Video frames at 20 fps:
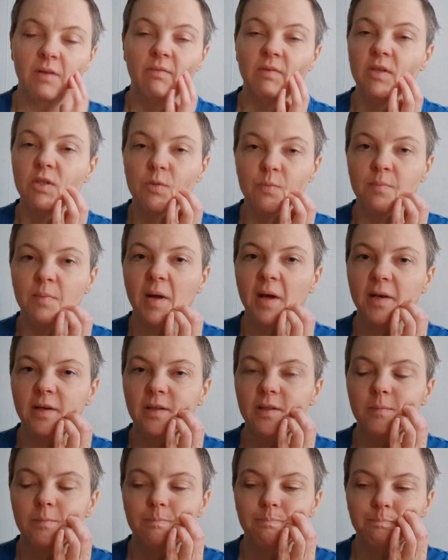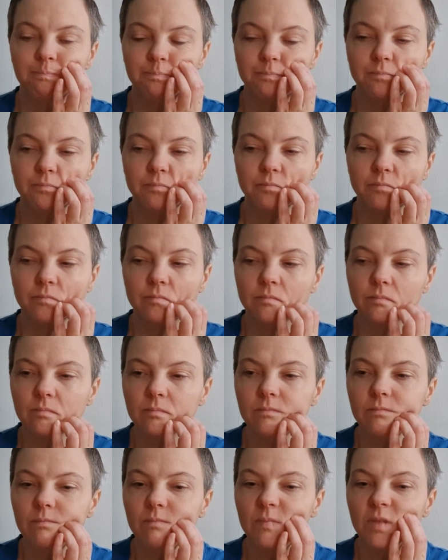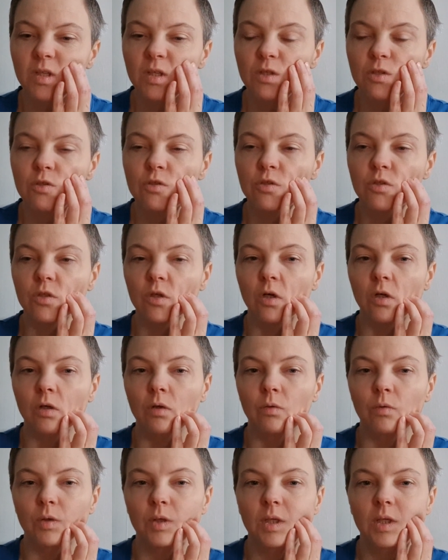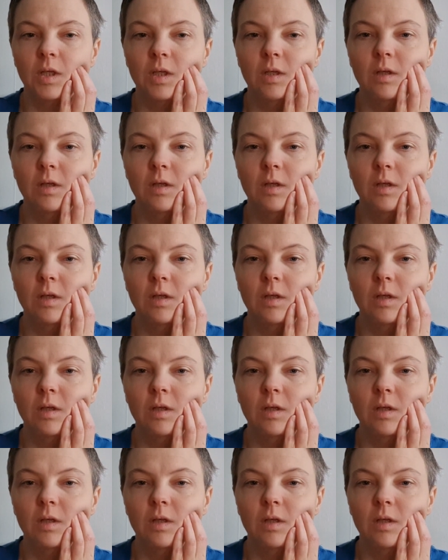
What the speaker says: it feels better. So,